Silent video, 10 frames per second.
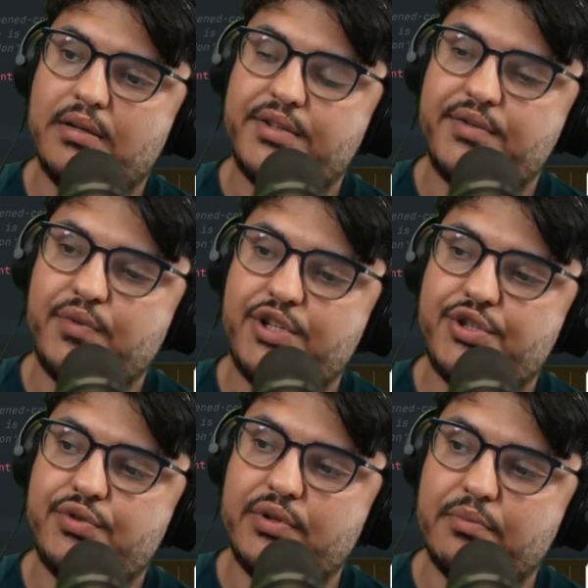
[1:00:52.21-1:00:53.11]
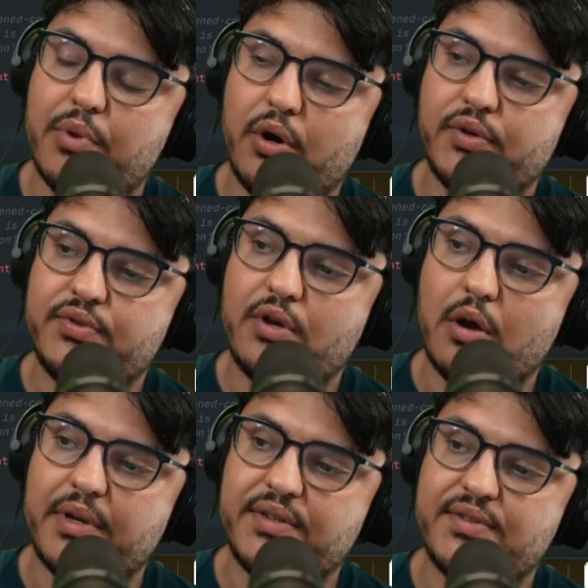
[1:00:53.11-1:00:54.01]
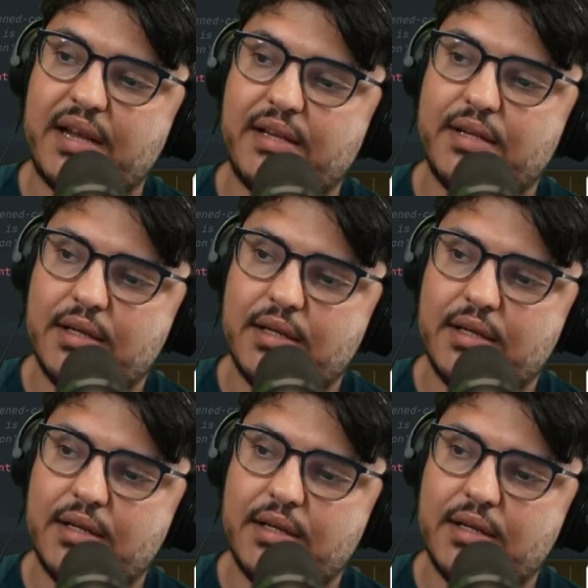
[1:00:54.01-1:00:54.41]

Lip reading: Switch to the bogus comment state.